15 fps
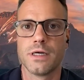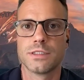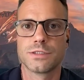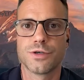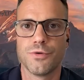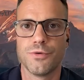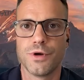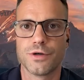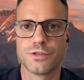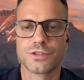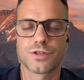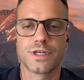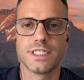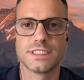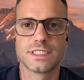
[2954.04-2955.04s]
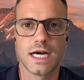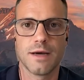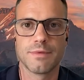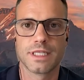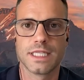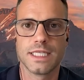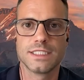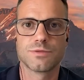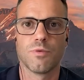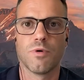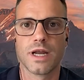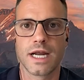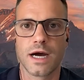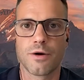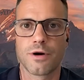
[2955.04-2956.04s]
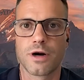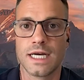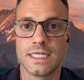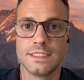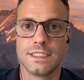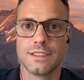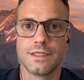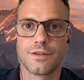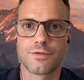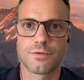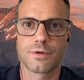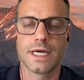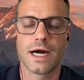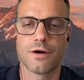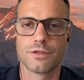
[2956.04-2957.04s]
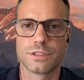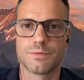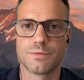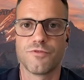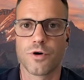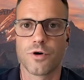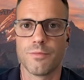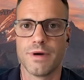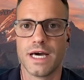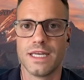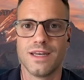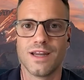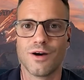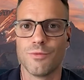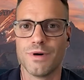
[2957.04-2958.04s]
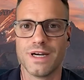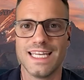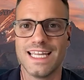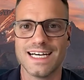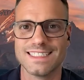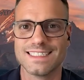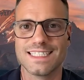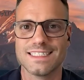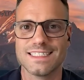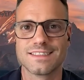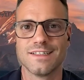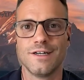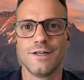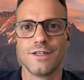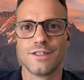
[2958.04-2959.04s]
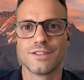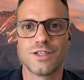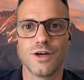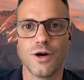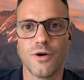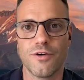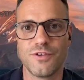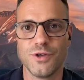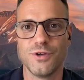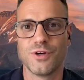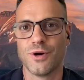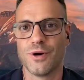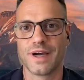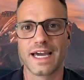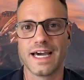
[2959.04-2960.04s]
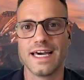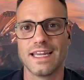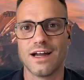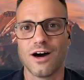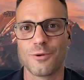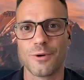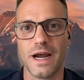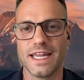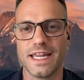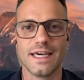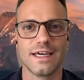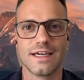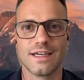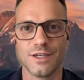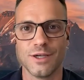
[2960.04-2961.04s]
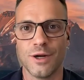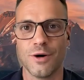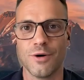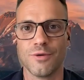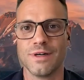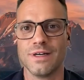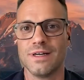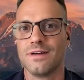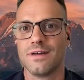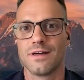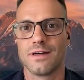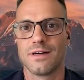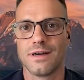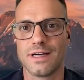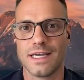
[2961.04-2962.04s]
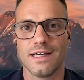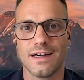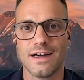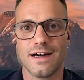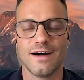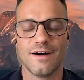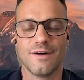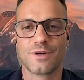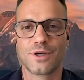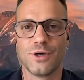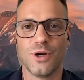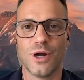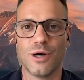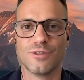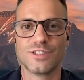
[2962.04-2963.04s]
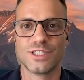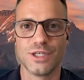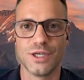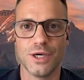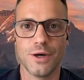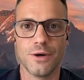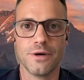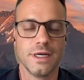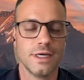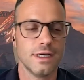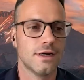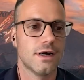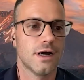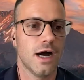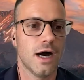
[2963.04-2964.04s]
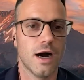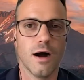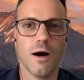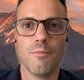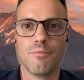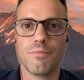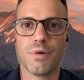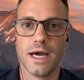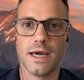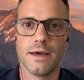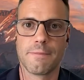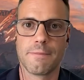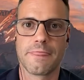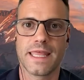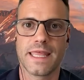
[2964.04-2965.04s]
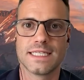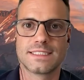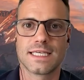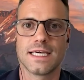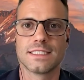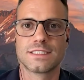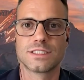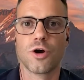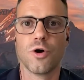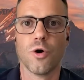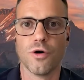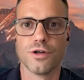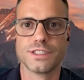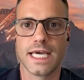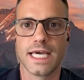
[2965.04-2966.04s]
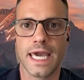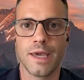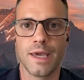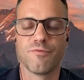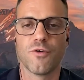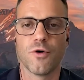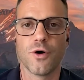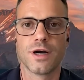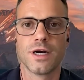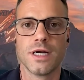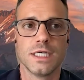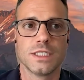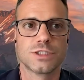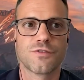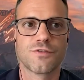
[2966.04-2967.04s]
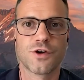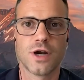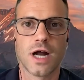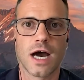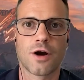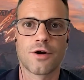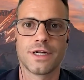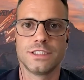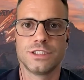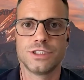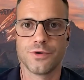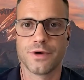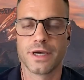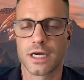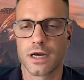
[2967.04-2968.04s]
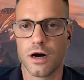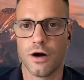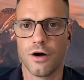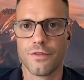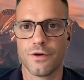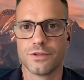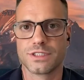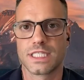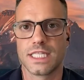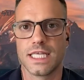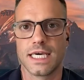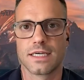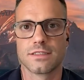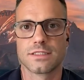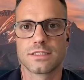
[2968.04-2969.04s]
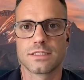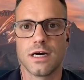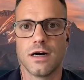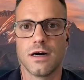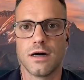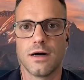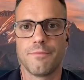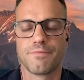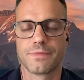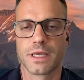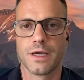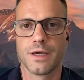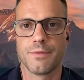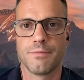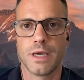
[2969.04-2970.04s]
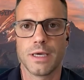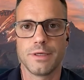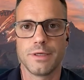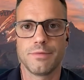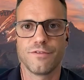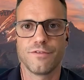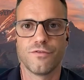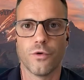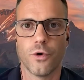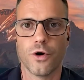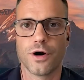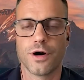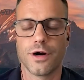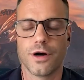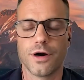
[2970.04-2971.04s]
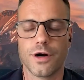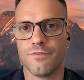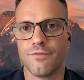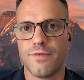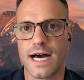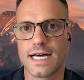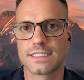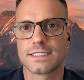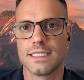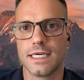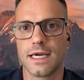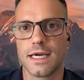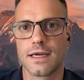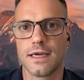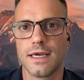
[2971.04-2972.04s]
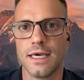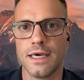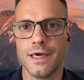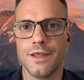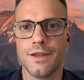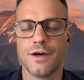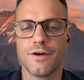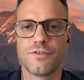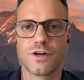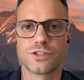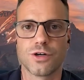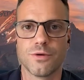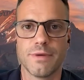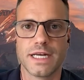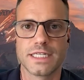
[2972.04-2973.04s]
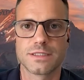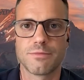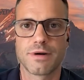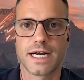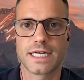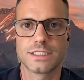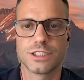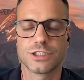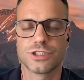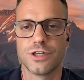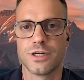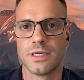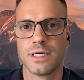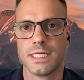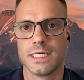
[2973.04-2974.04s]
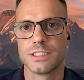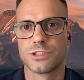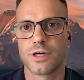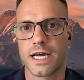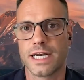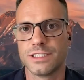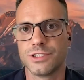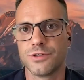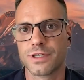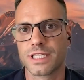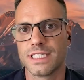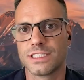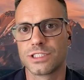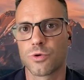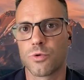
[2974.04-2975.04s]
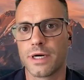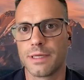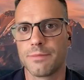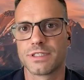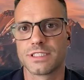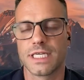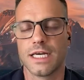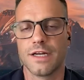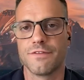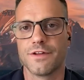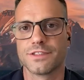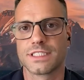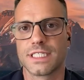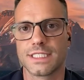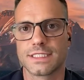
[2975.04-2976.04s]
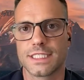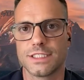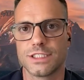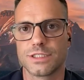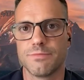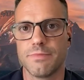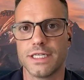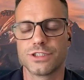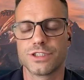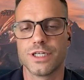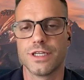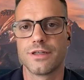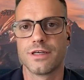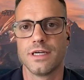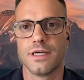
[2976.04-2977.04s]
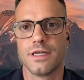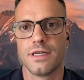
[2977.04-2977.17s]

So no screen time, at least one hour, ideally three hours before bed. Nobody does this. So if you're doing it already, you know, uh, kudos to you. Um, but it's, it's a goal to aim for. So if you're not already doing all those things, um, maybe before investing in a functional medicine practitioner, try to do at least twenty percent of those things I just mentioned.